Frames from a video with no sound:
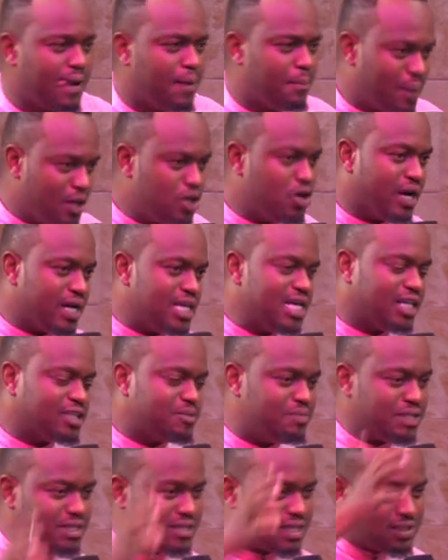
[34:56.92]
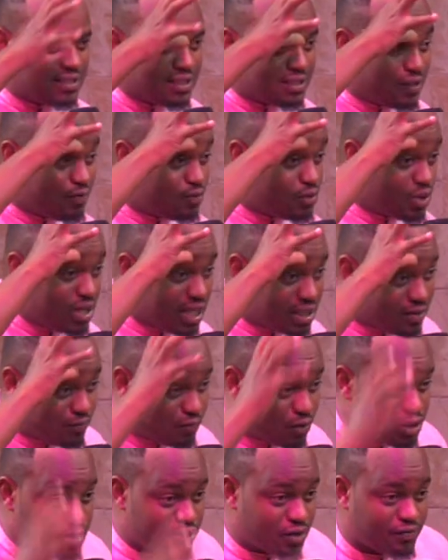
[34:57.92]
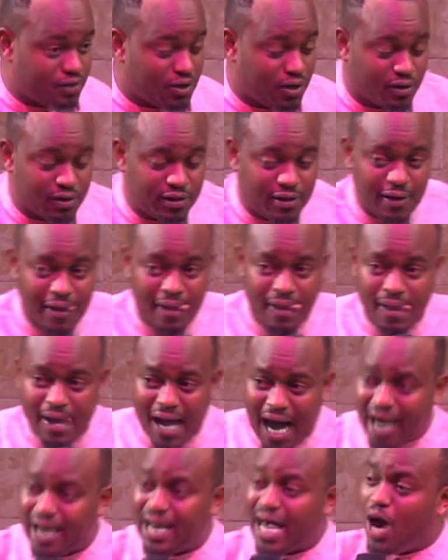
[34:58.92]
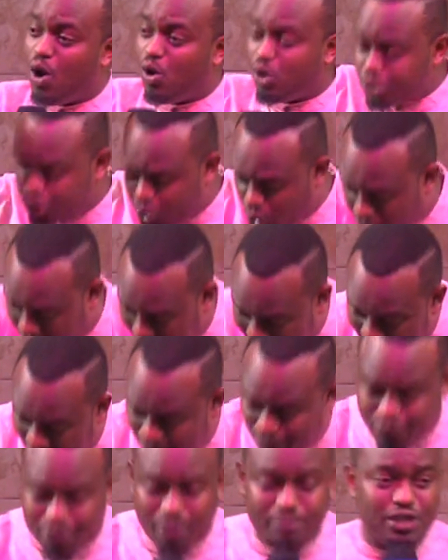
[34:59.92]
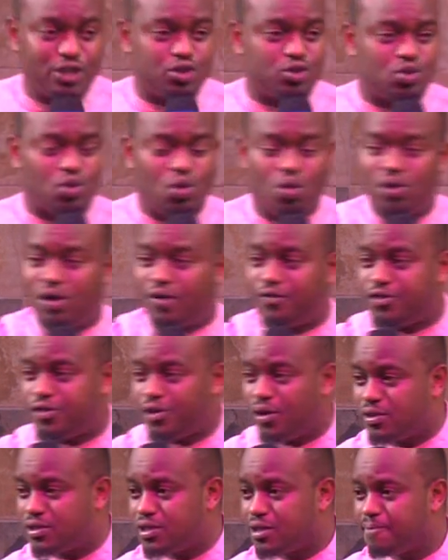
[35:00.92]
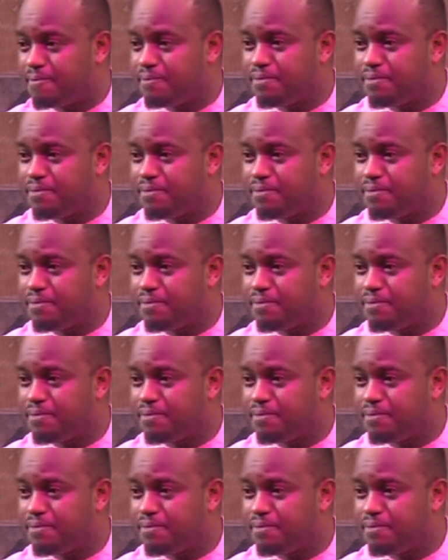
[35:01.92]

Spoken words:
May your ears be sensitive to hear the voice of God. And I also come from the school of thought.